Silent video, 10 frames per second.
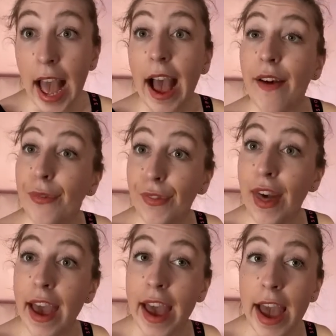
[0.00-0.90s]
And
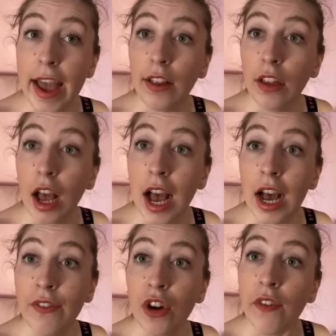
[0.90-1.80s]
then
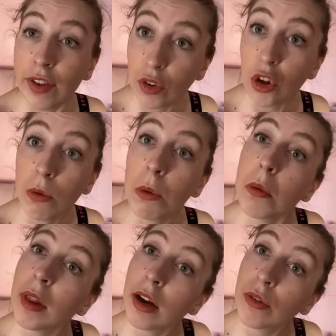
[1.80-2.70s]
I've got a physical
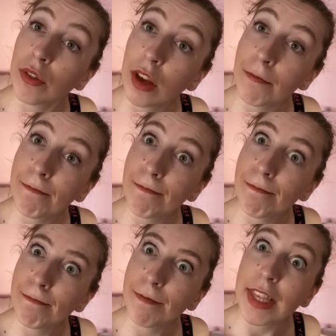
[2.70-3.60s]
warm-up now. So
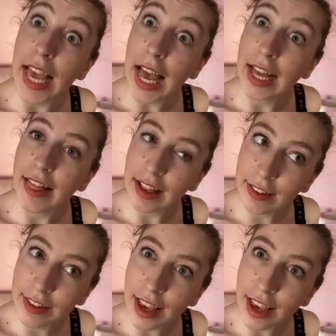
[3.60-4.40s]
yeah, let's